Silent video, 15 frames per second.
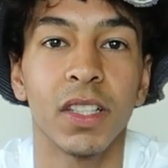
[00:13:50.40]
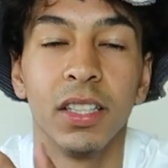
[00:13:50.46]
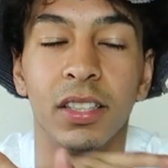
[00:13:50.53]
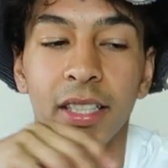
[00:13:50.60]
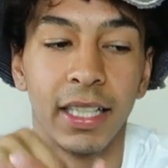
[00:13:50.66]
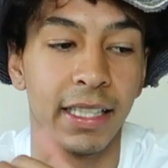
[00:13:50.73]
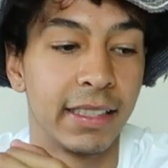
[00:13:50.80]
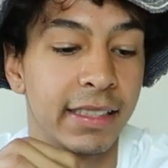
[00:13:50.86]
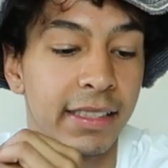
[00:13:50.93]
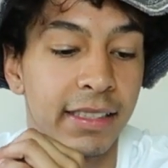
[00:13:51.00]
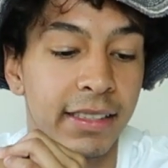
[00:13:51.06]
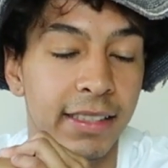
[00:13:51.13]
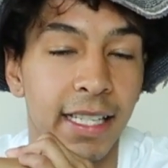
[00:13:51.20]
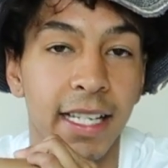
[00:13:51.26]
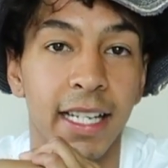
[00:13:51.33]
like I
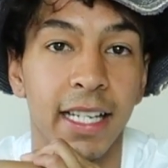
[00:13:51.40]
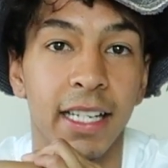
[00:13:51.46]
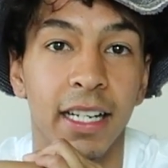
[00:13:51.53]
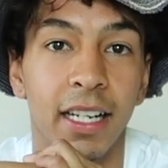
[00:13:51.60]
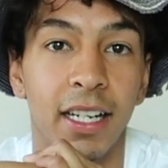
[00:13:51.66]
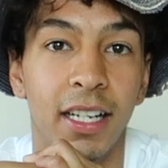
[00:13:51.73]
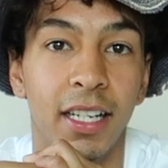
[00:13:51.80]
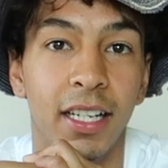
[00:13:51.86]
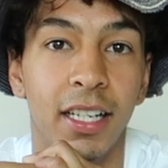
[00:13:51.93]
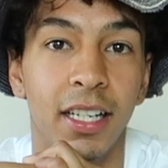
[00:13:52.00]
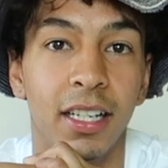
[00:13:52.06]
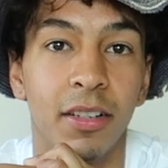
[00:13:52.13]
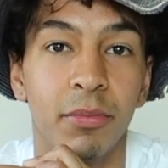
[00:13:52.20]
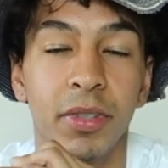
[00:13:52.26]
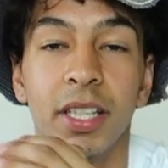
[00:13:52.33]
said,
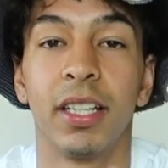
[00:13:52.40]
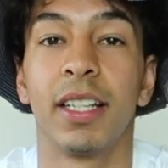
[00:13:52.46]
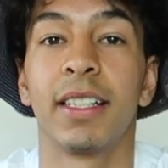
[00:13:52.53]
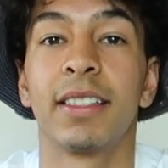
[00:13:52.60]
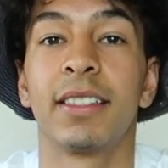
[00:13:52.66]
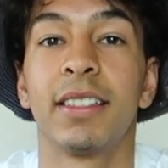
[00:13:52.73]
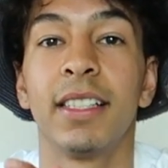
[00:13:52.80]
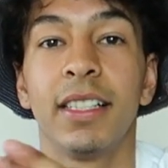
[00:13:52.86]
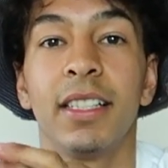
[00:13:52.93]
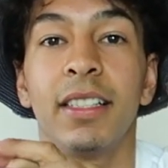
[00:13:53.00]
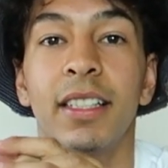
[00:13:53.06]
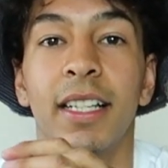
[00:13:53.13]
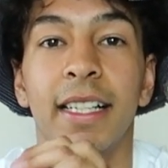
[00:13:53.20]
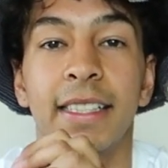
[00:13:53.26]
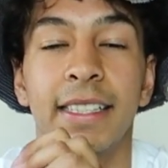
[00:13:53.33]
um, yeah, like I said,
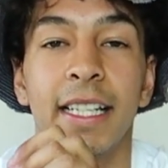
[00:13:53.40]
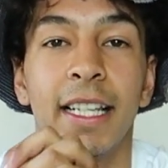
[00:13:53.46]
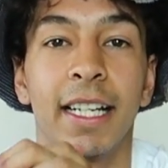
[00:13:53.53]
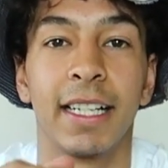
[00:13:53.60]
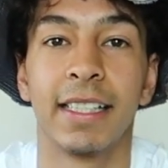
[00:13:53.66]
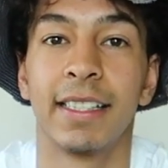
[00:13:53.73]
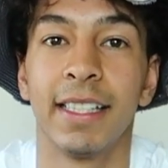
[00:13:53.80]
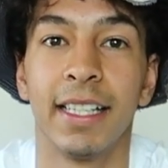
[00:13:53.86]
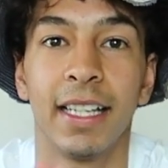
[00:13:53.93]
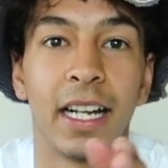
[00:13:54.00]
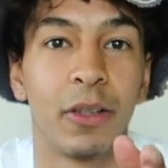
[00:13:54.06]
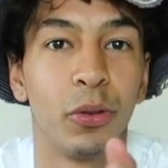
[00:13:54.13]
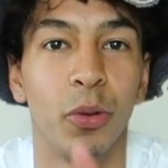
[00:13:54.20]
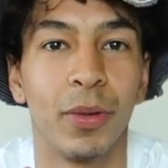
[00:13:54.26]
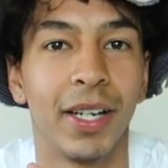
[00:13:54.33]
like I said, like I said, I
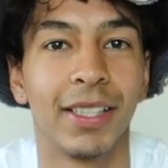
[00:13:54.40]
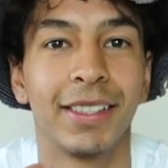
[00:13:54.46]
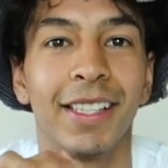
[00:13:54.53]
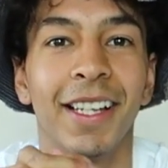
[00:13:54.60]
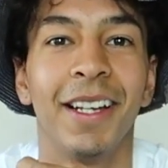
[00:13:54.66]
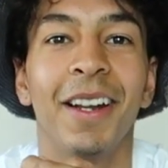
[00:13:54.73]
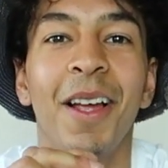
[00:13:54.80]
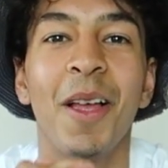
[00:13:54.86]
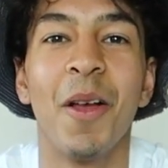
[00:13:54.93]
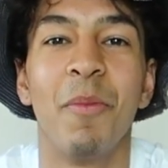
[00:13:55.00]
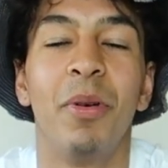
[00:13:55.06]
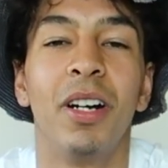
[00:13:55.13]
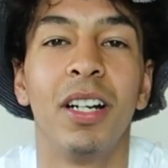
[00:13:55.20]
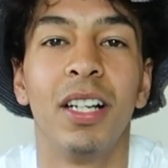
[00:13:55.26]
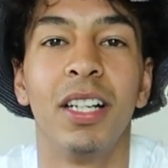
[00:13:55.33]
don't know what I said,
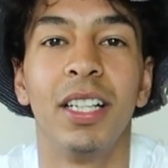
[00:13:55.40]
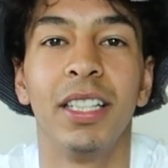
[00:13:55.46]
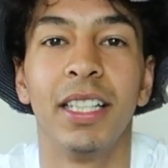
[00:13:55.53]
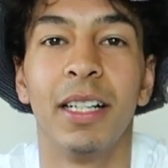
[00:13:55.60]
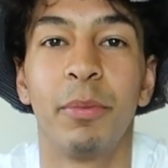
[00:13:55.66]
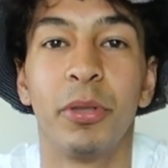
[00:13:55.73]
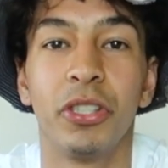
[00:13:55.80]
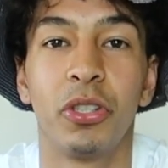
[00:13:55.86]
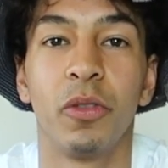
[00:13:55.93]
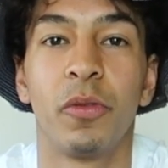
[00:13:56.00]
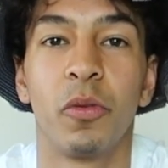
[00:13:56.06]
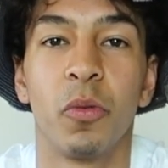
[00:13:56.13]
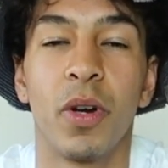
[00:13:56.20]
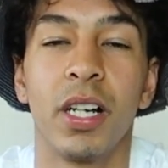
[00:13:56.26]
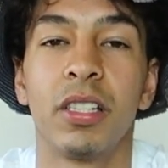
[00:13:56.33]
but uh, yeah, I appreciate you
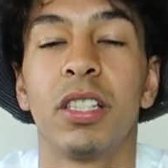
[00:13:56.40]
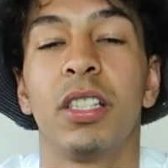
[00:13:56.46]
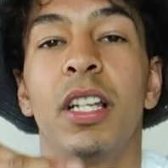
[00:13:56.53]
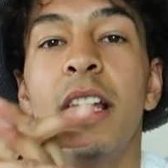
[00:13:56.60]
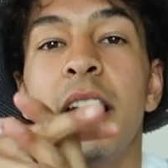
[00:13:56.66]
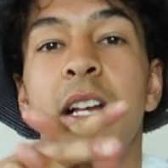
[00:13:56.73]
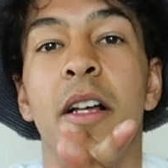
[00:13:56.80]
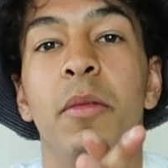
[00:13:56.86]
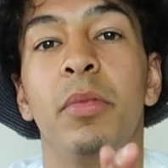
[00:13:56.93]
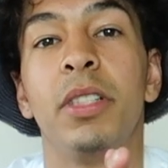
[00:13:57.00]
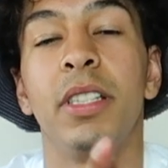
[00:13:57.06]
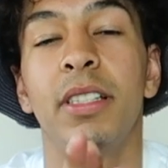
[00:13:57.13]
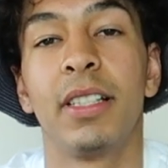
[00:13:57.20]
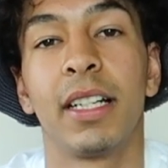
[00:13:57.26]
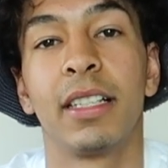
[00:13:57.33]
for watching.
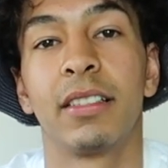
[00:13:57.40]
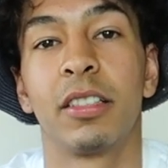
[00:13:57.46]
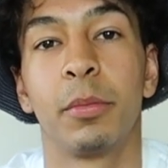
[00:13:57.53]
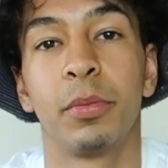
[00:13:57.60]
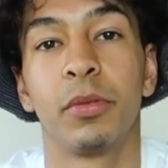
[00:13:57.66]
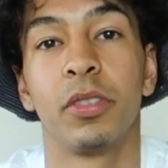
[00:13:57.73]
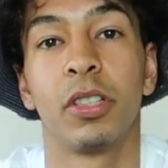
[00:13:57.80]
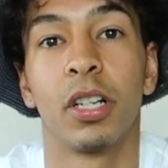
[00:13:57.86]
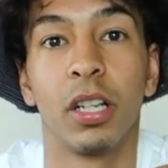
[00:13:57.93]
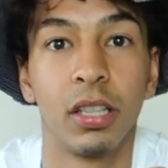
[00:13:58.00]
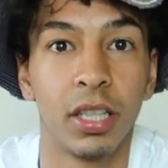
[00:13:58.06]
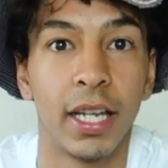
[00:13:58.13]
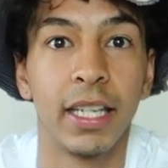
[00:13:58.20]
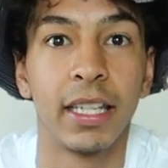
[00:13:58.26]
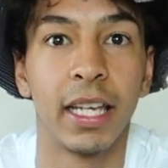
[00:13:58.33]
Please like and sub,
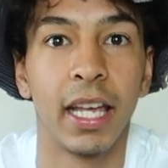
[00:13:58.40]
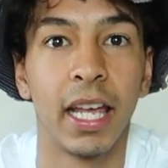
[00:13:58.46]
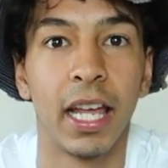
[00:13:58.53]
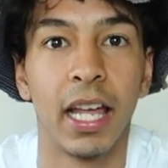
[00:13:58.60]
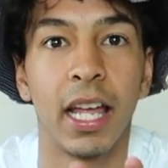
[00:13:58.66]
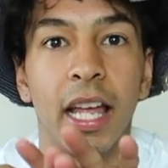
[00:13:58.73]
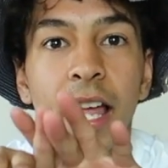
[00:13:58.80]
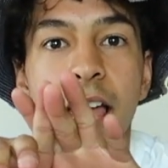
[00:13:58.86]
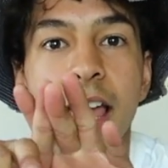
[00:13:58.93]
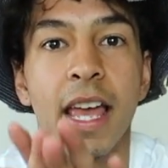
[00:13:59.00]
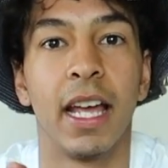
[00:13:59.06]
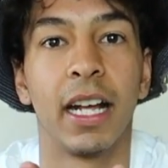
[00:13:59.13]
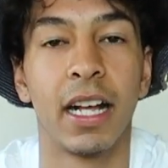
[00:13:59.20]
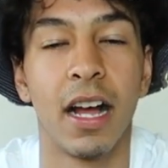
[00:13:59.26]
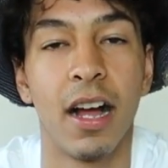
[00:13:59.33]
like
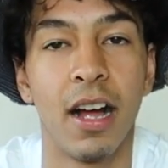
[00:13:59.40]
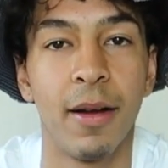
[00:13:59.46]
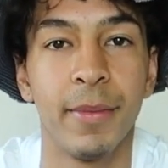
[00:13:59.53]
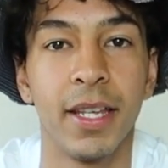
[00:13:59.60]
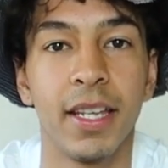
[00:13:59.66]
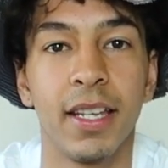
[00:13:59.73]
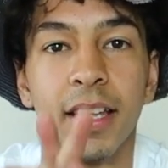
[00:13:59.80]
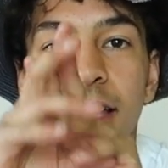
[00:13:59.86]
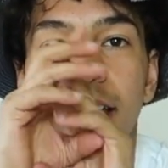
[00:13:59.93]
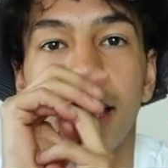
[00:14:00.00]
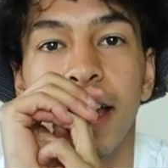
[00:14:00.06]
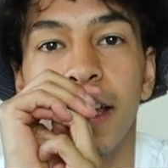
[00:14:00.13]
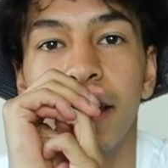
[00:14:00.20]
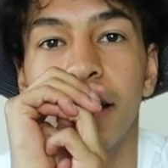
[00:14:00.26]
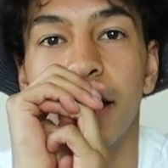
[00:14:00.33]
and comment,
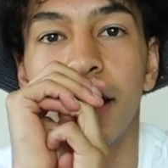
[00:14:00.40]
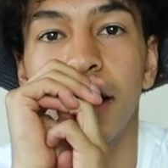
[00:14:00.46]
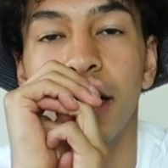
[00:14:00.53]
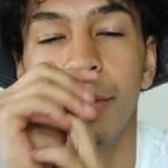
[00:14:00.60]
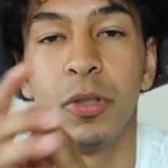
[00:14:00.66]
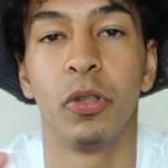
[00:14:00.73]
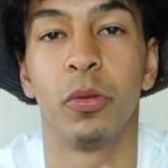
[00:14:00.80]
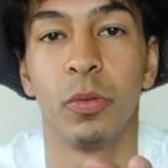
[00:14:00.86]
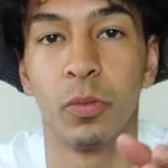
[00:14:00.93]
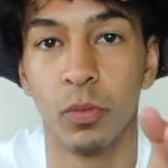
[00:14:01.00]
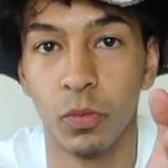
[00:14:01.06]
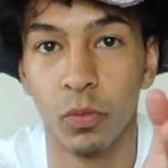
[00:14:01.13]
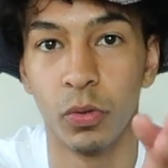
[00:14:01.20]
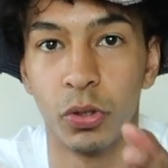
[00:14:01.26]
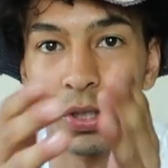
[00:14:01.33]
and uh, let me know
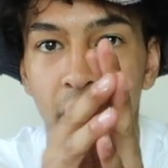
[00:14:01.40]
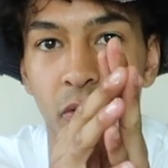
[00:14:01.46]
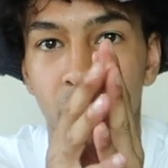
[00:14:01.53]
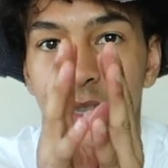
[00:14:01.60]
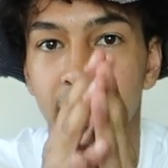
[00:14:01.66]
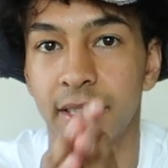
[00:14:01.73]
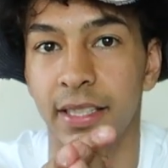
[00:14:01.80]
what you guys want